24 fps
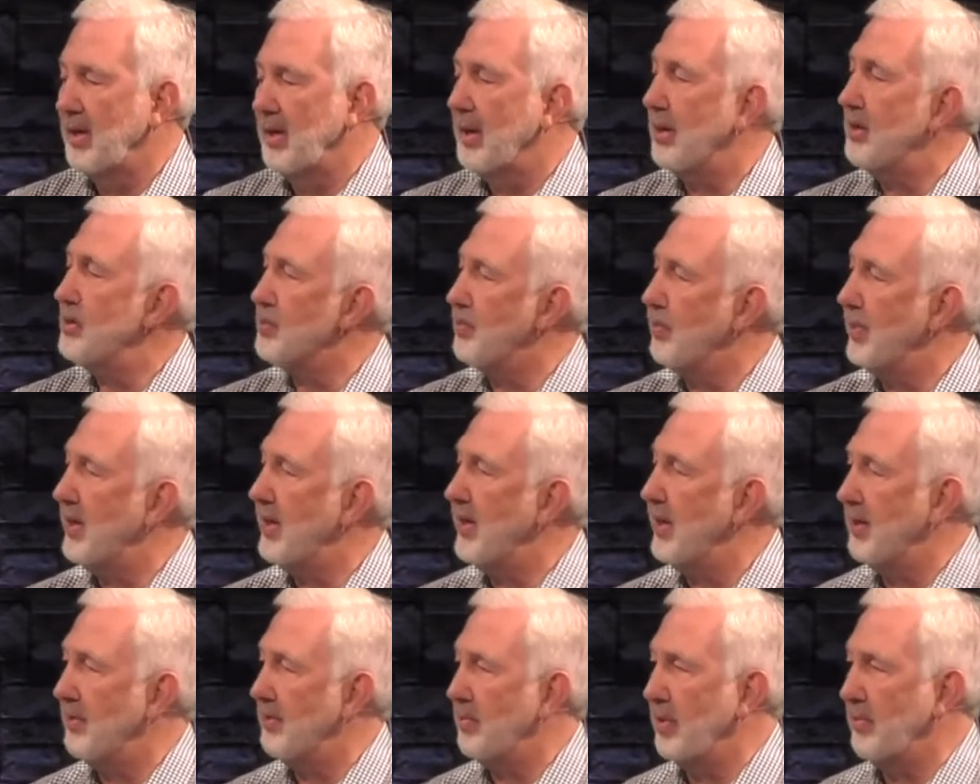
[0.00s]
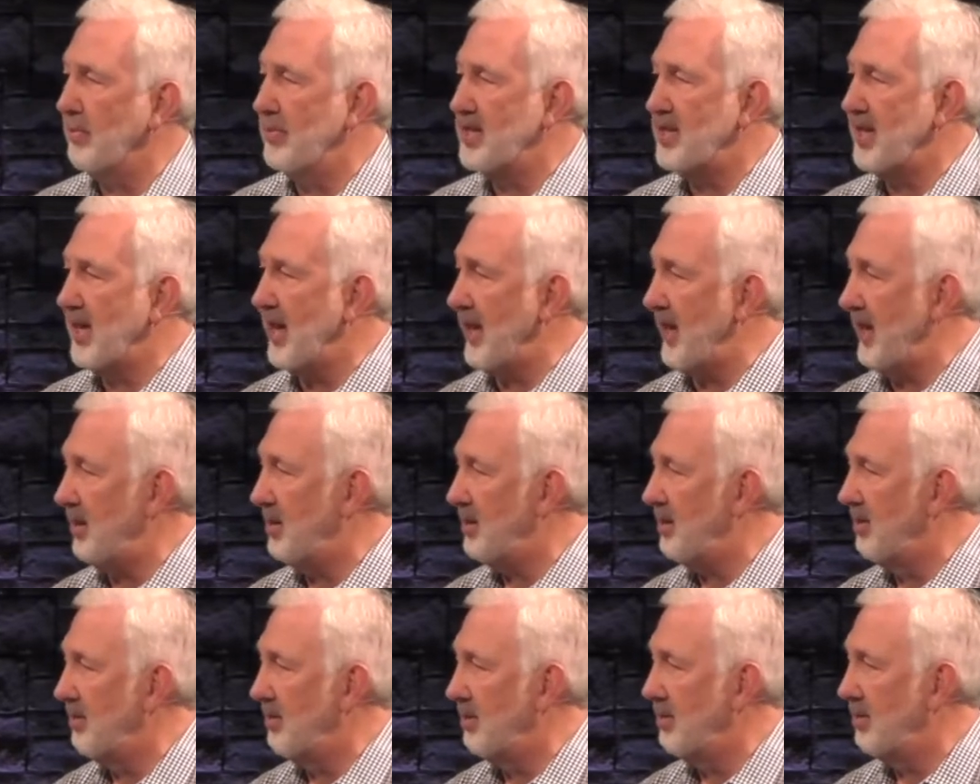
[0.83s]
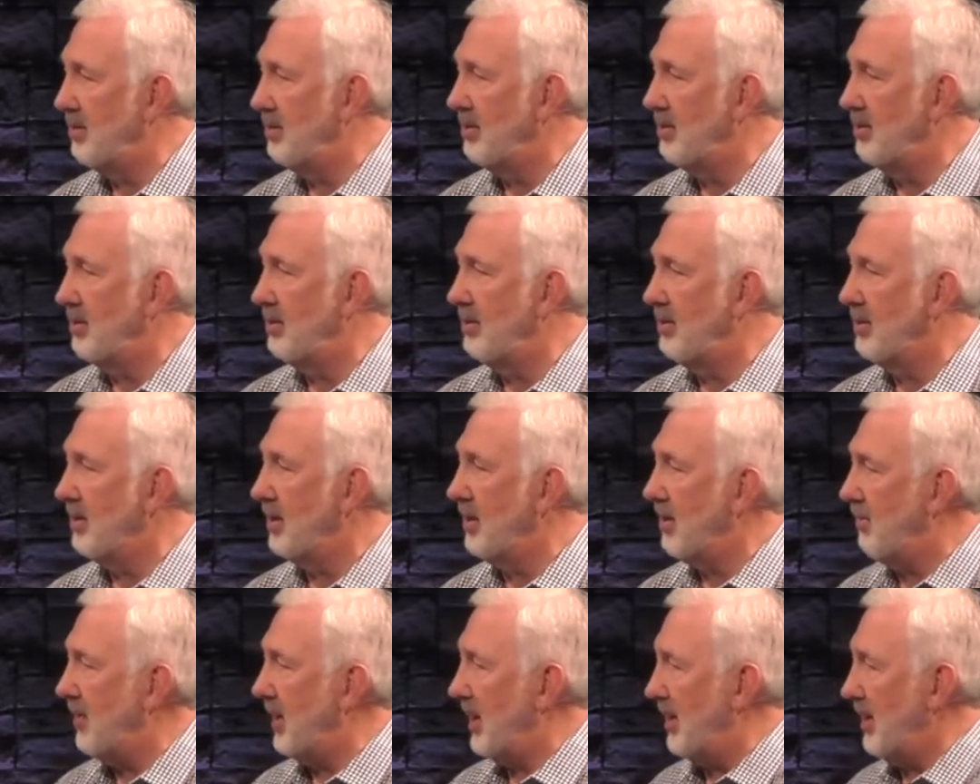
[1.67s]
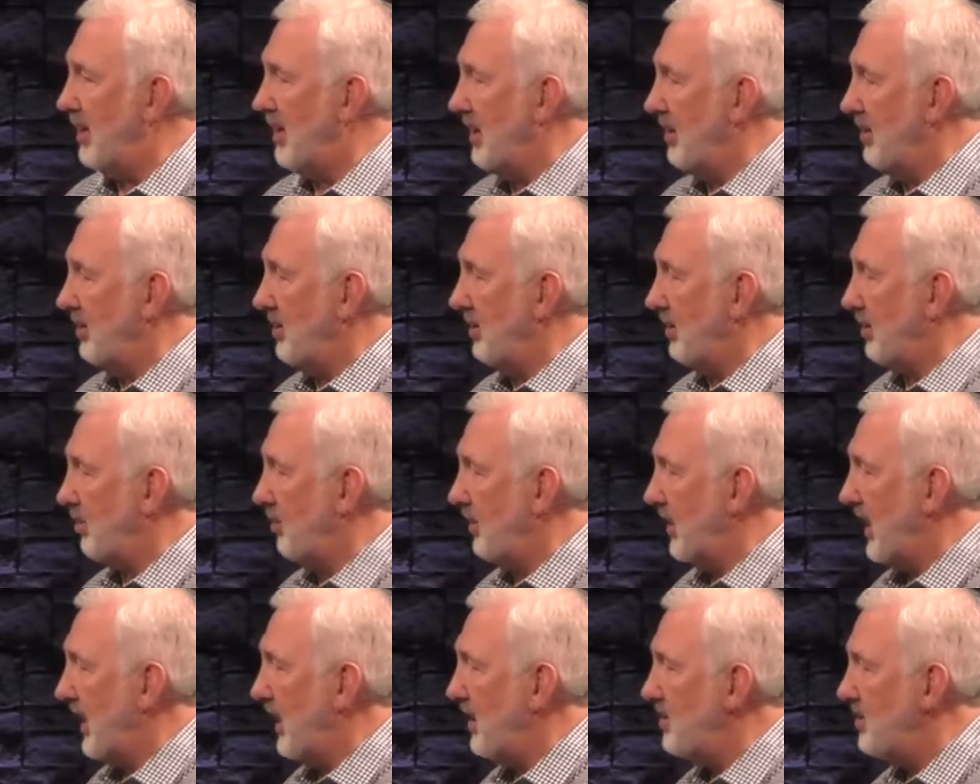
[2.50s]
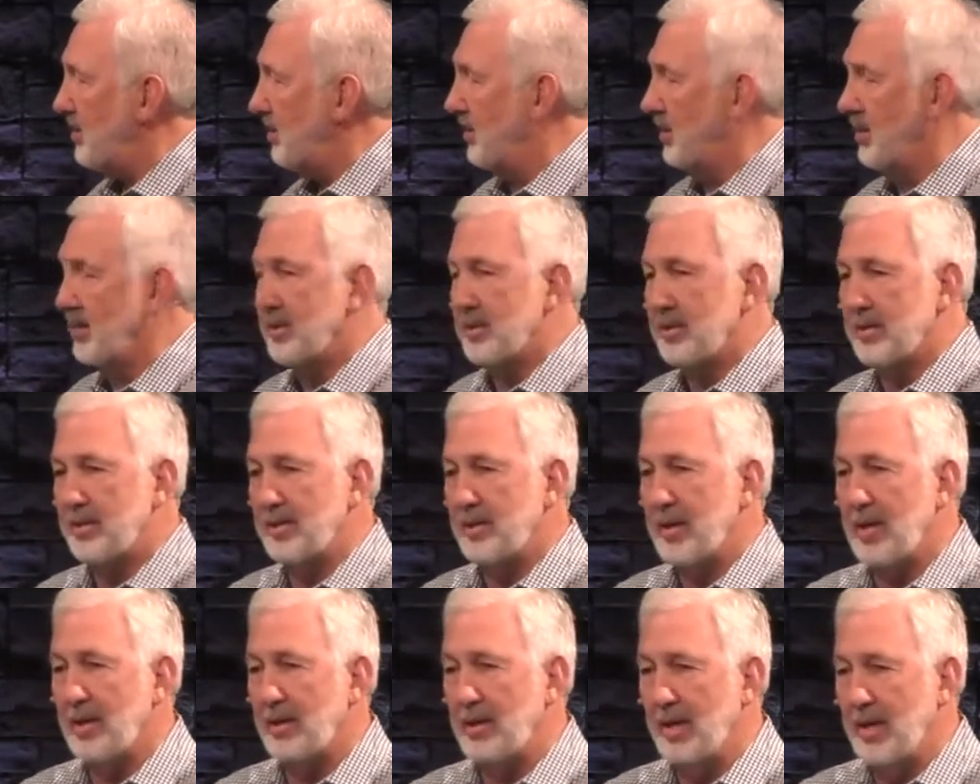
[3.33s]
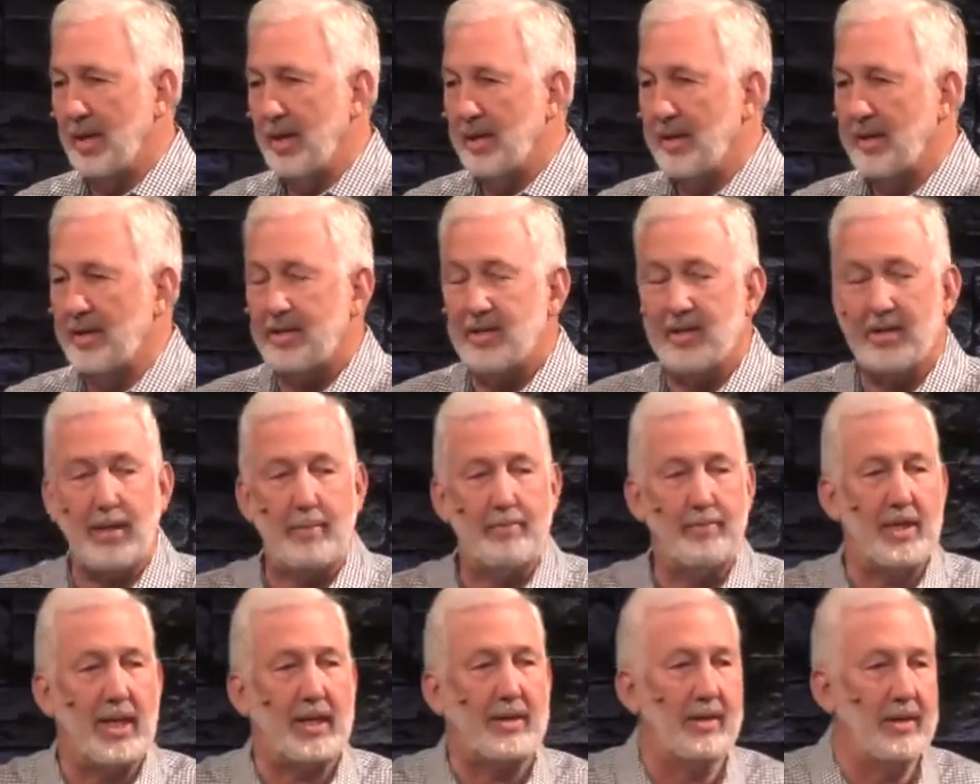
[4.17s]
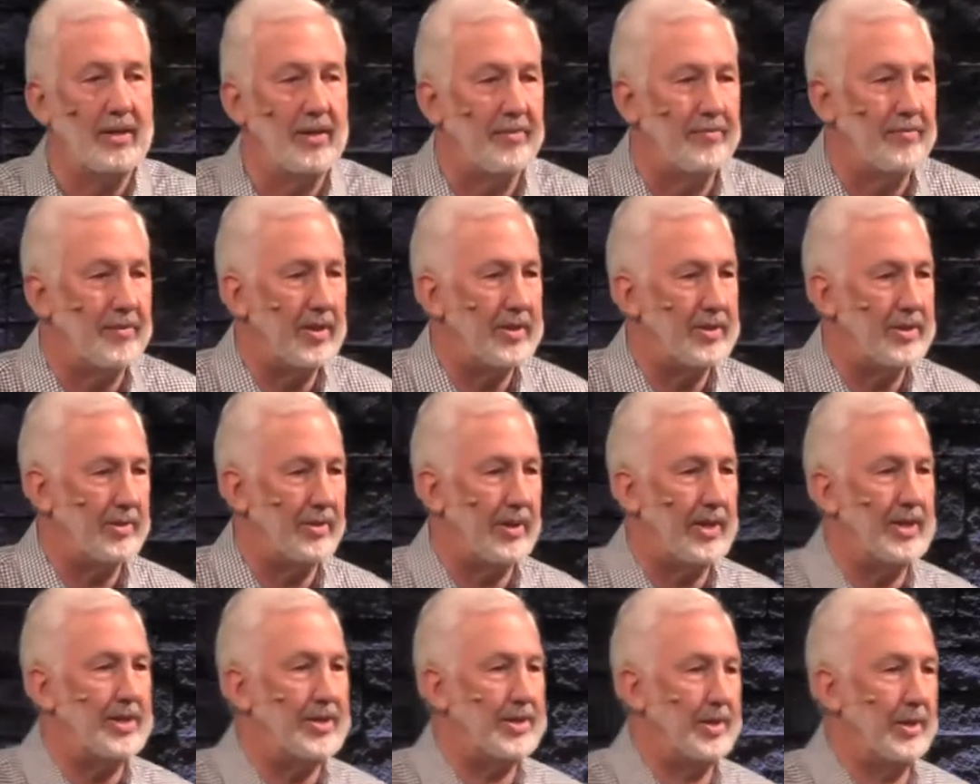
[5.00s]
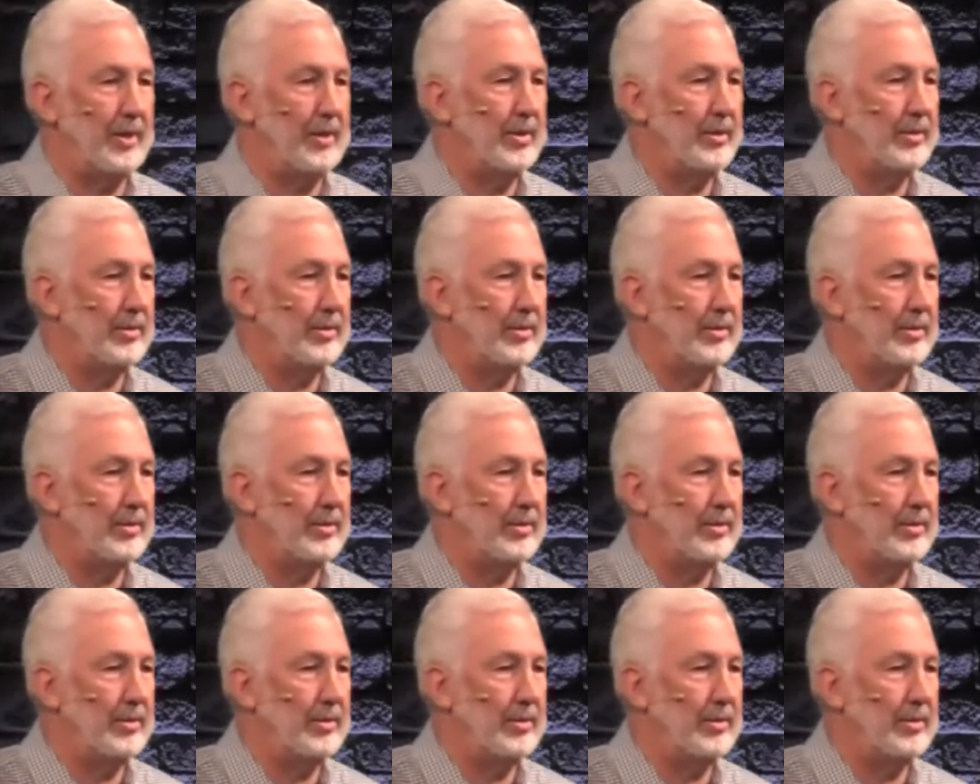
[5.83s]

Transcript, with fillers: I was reading in Romans 8 about how the creation is not, it's subjected to frustration.